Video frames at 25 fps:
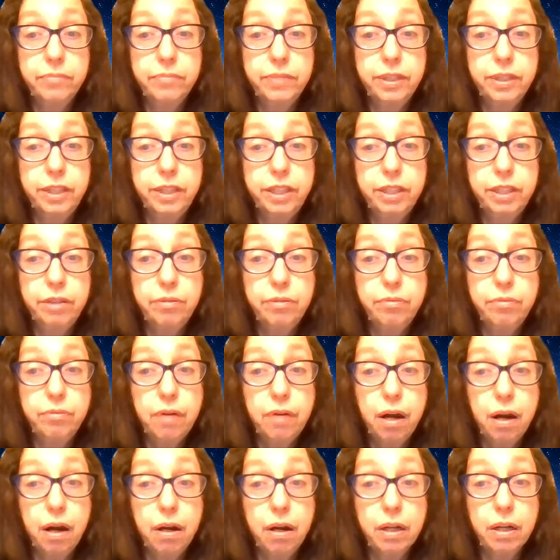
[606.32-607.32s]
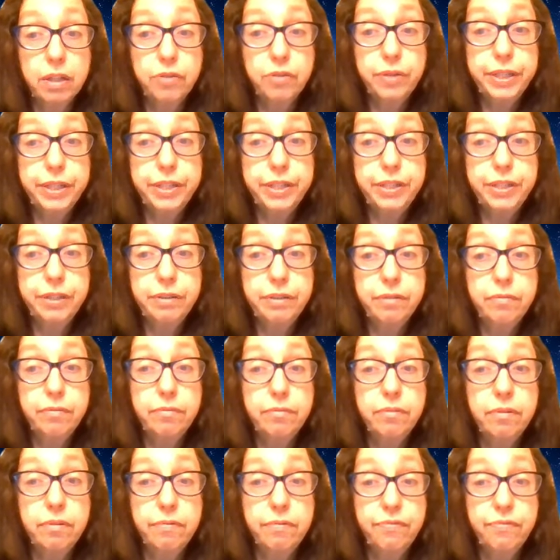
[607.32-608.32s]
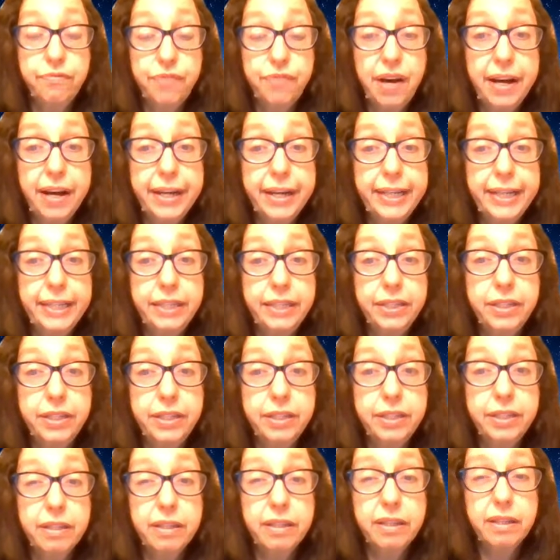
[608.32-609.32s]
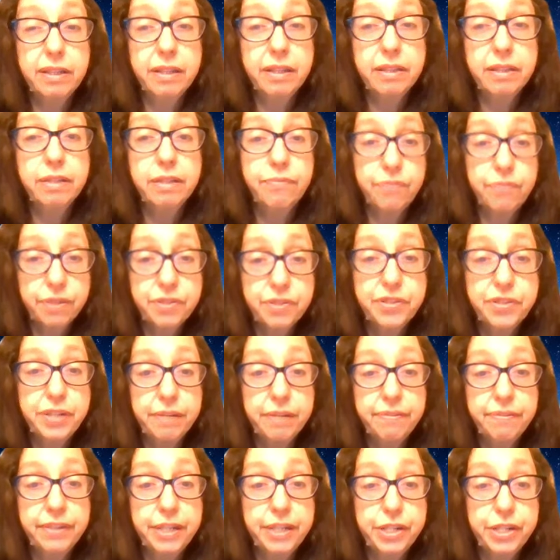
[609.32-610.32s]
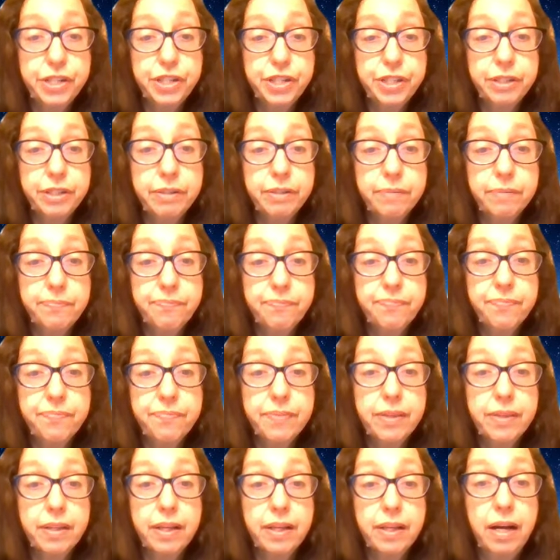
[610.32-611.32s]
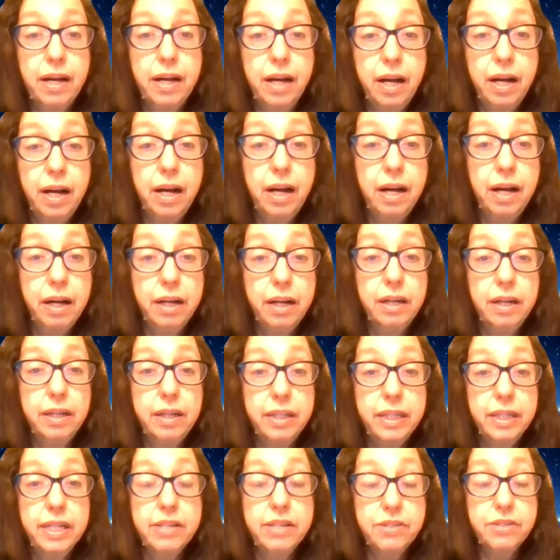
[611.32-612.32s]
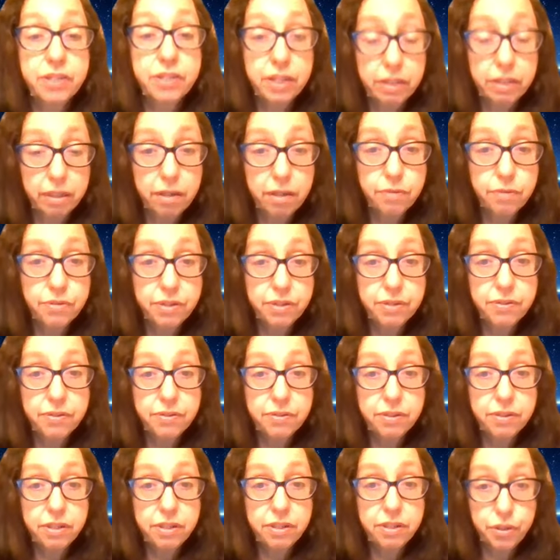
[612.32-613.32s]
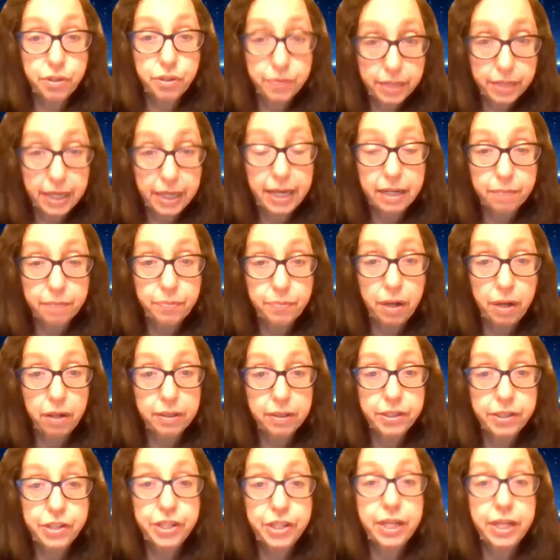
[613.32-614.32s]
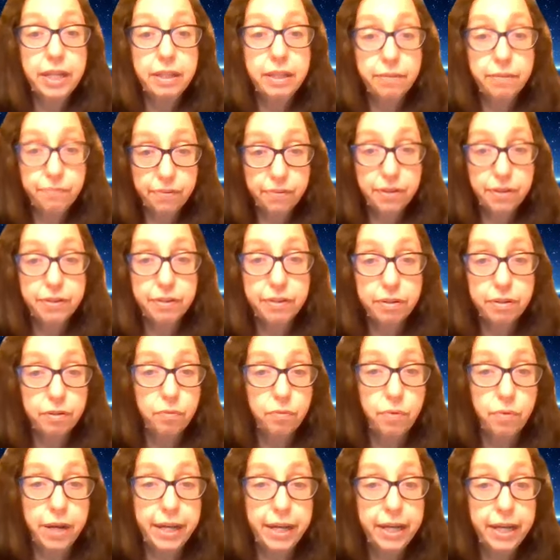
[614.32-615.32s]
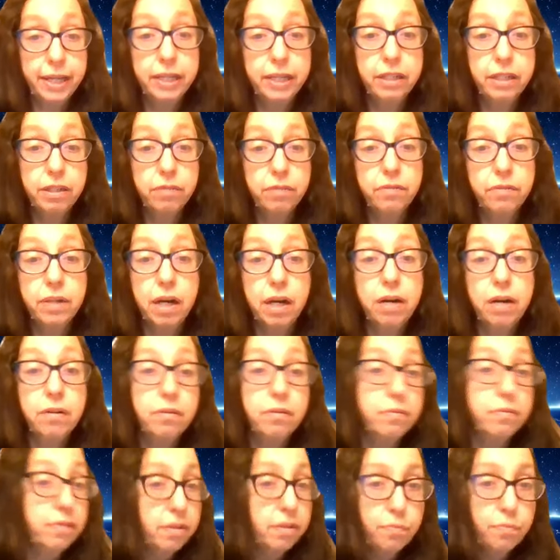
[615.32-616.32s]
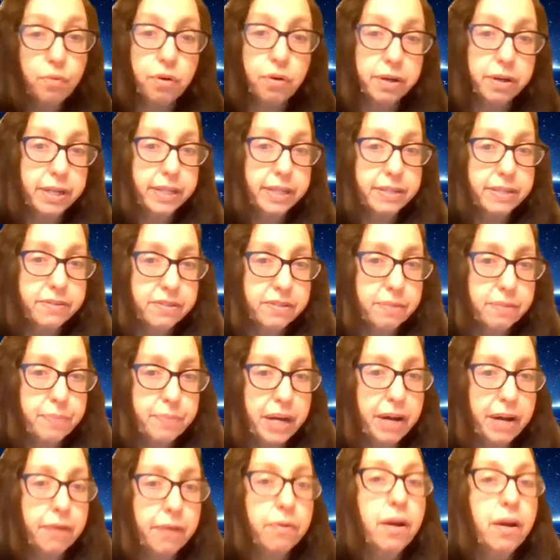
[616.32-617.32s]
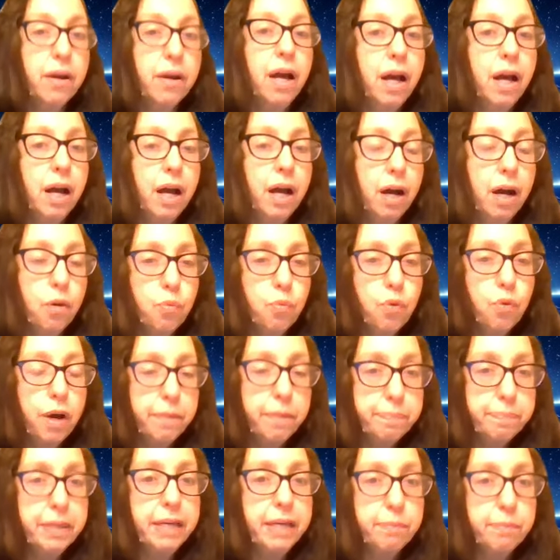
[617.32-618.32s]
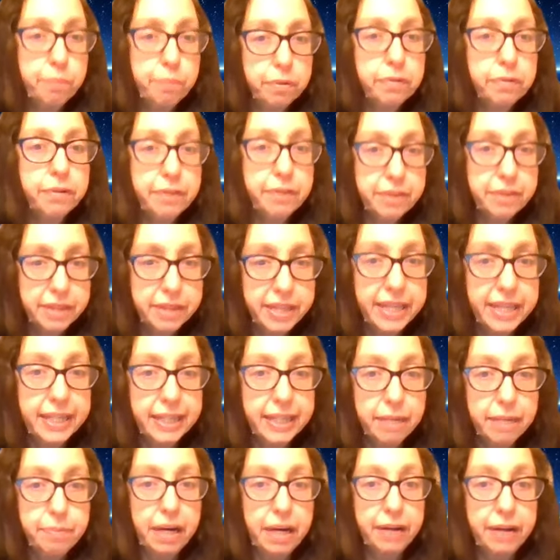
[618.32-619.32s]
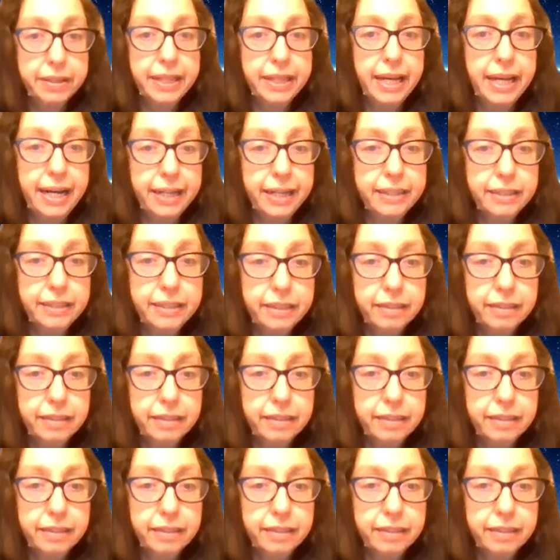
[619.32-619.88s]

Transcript: you are going to find that the first definition is closest to the etymology, and the further away you go, the more it's about what people think about that.